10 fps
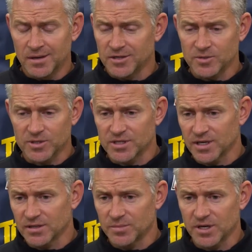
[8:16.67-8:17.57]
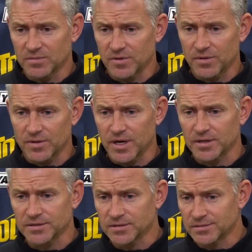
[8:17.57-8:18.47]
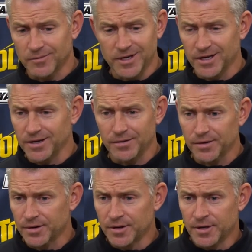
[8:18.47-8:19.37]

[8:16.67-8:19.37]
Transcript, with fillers: and Georgia Tech didn't pick up their third downs. We didn't either.